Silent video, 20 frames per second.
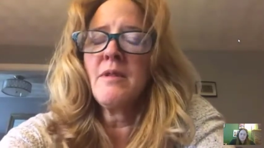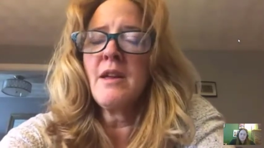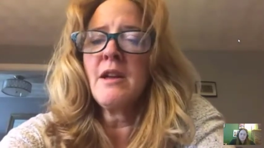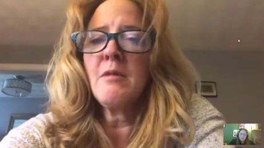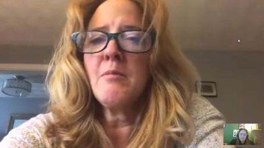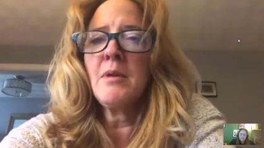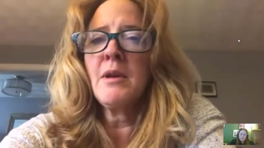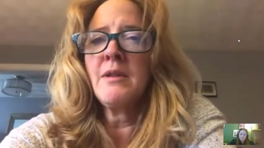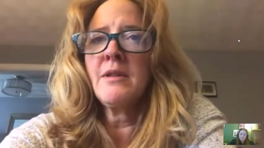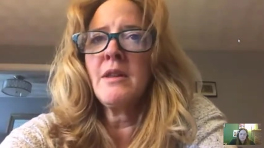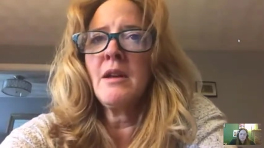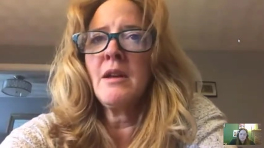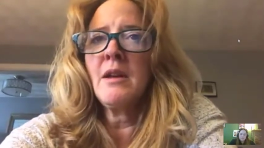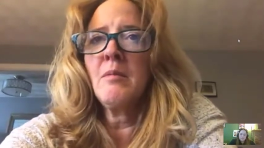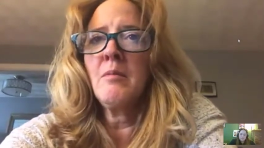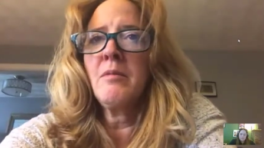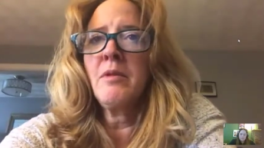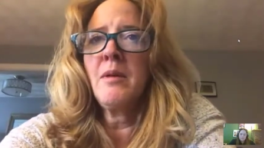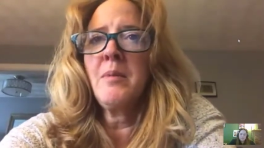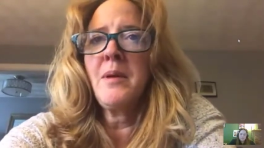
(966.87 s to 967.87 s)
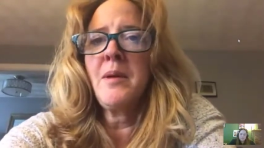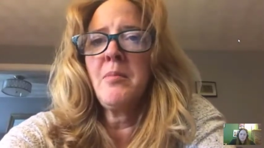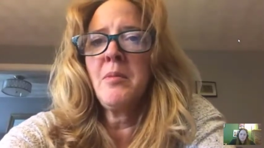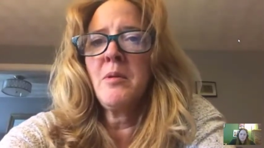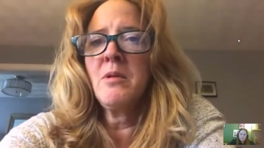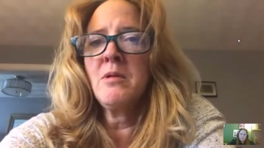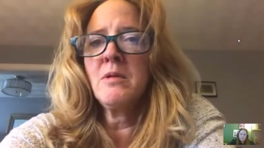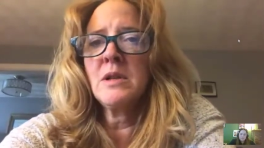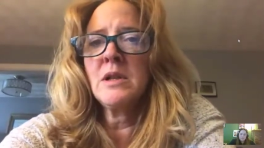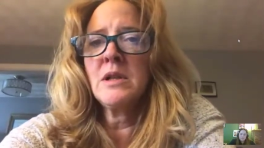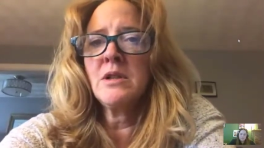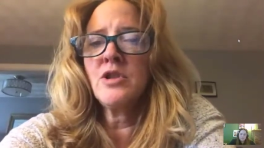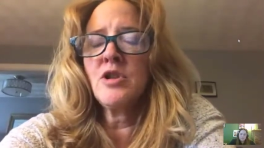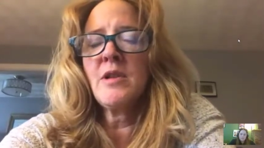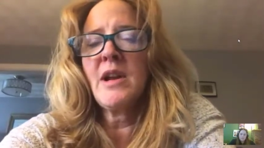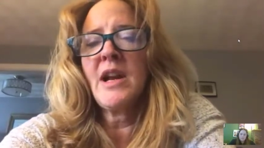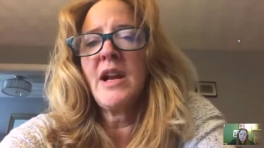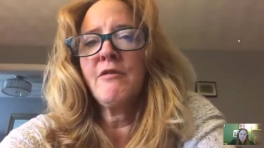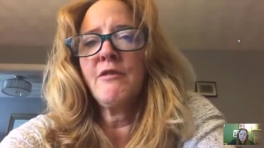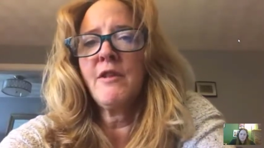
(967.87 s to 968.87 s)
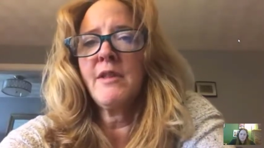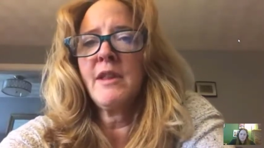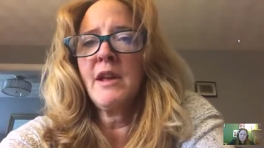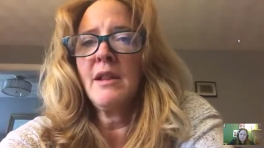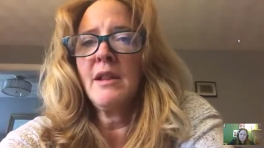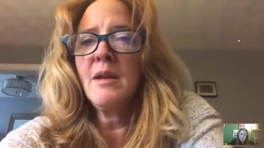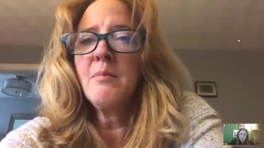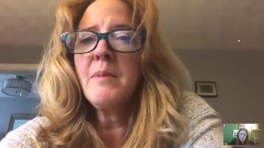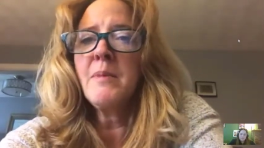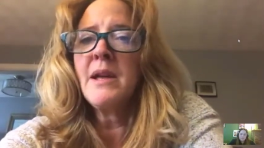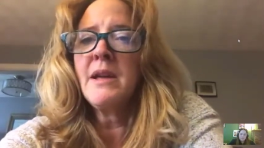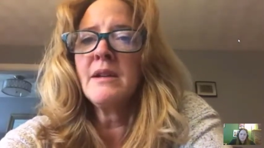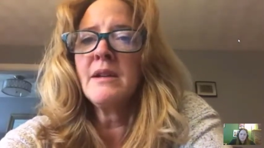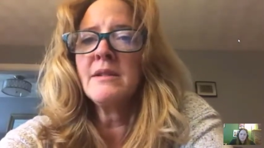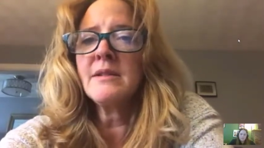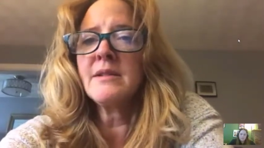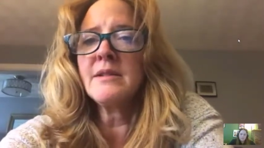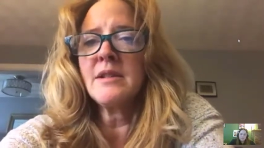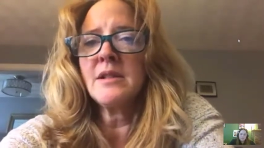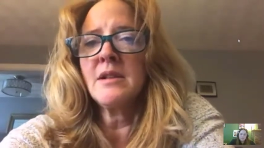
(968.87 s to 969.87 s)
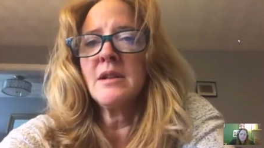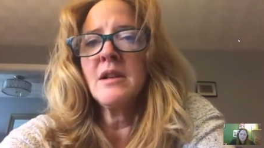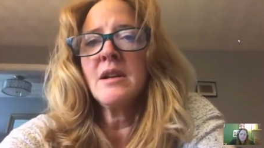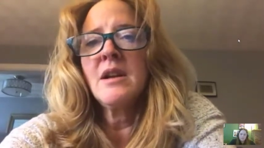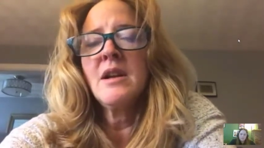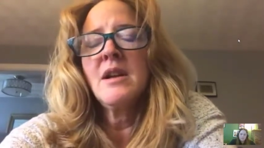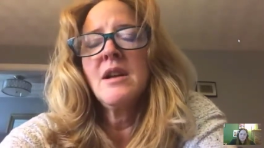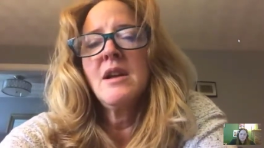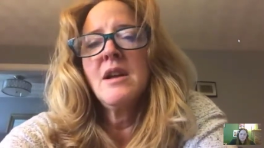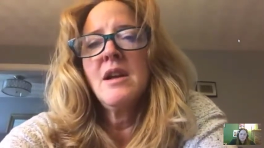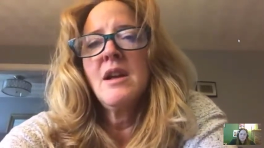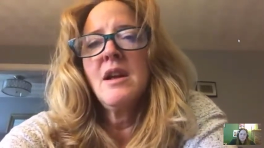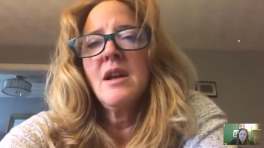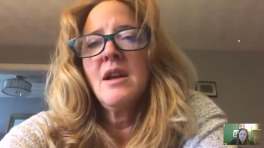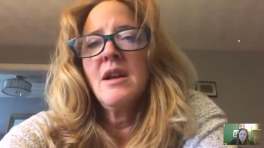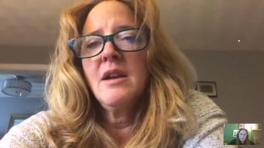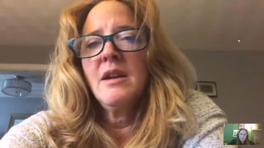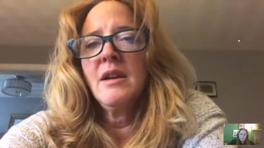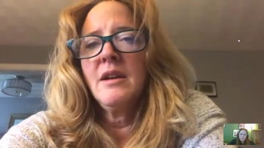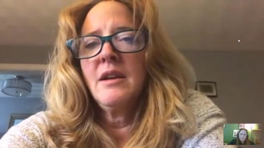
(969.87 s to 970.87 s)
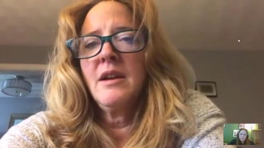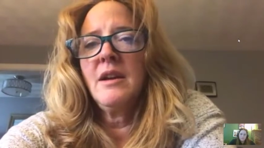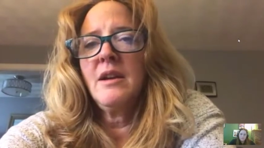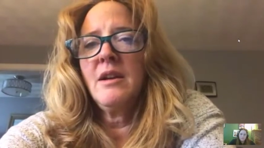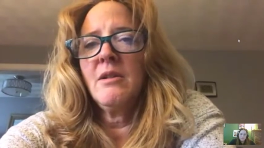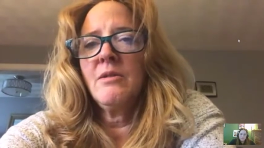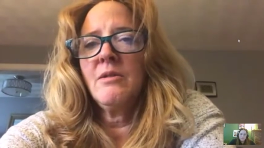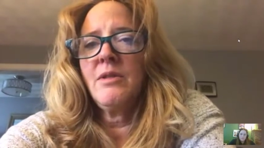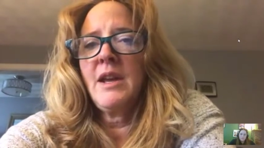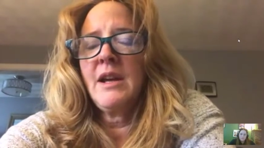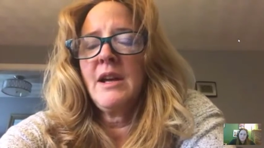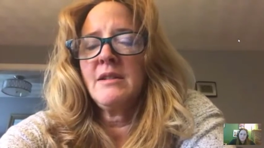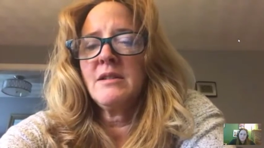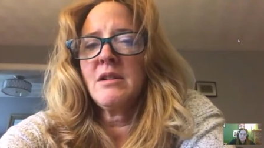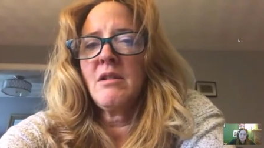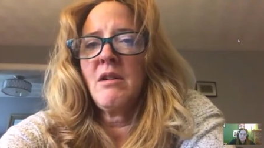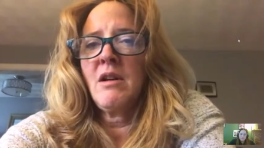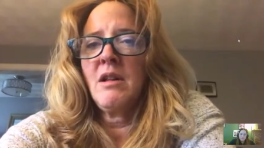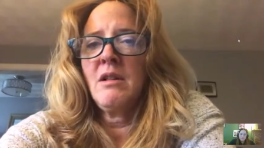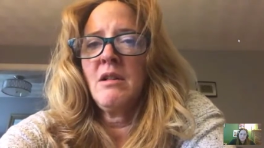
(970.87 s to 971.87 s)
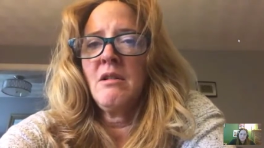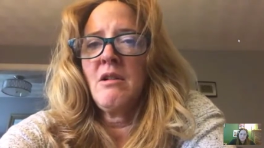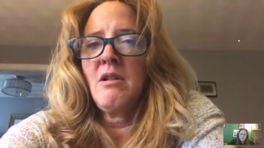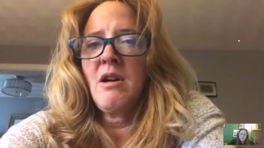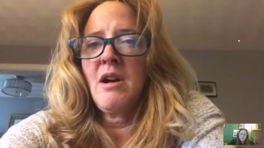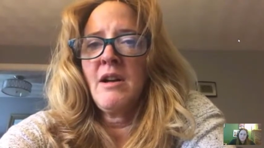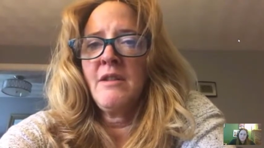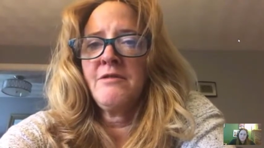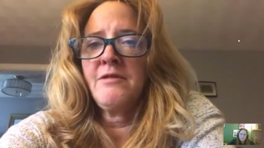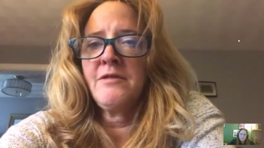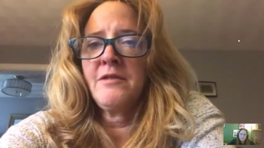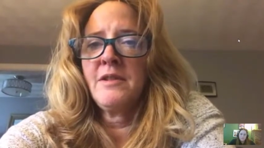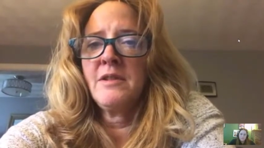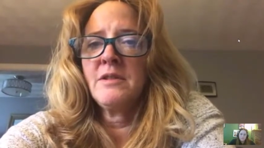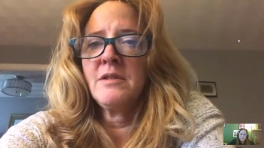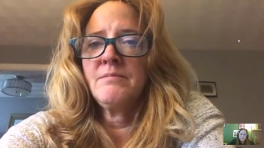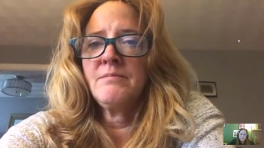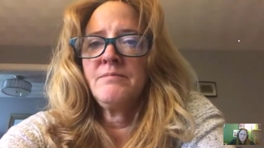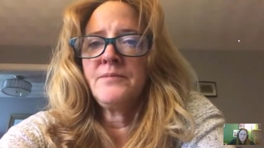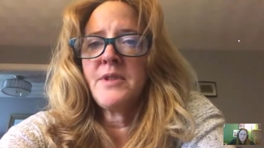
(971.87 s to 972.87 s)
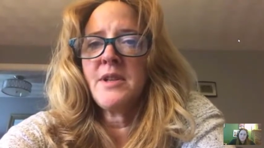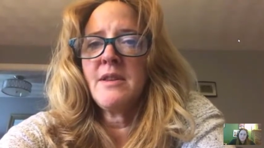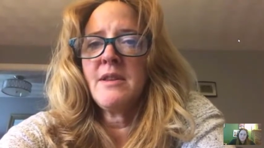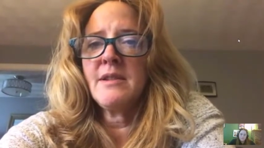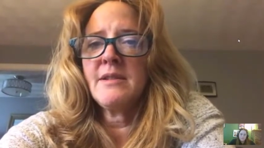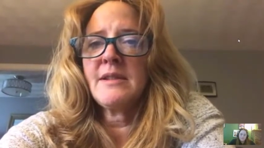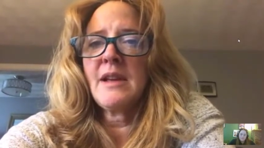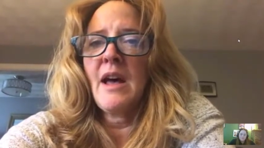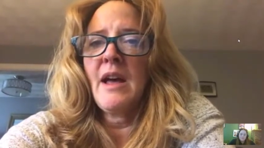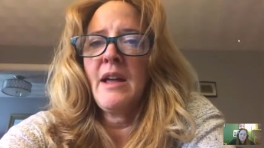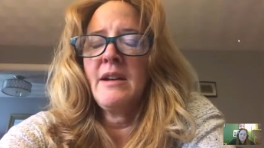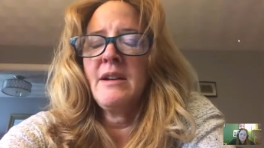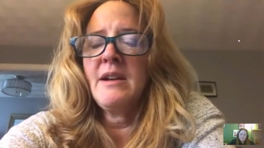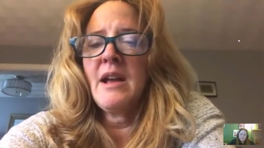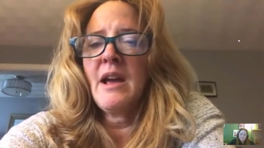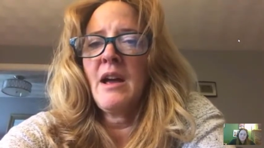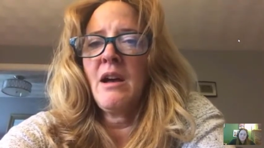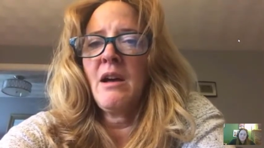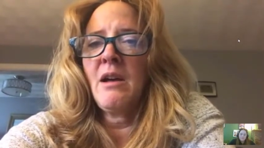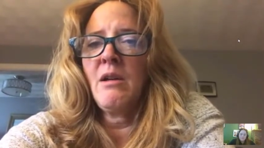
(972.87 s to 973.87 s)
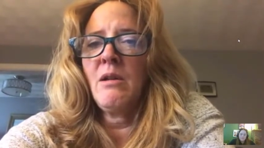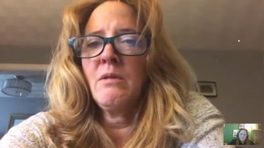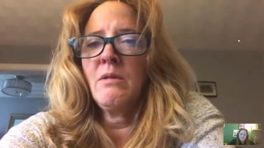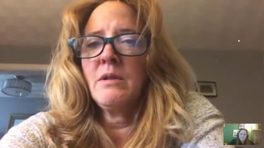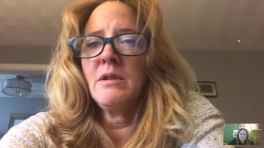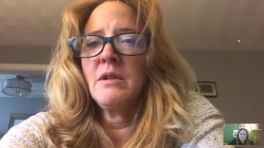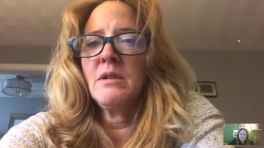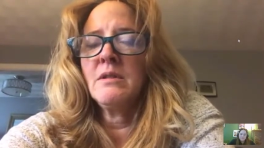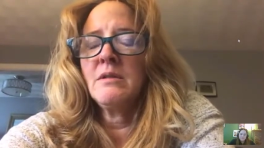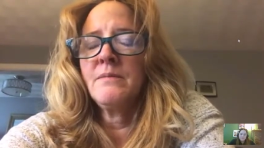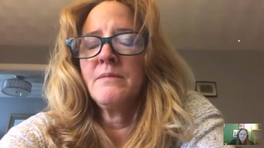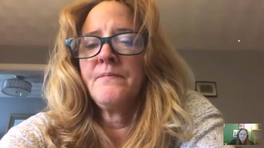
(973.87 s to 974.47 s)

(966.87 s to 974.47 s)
Think about the people who are training for the Olympics and, that's all off to the side now. And,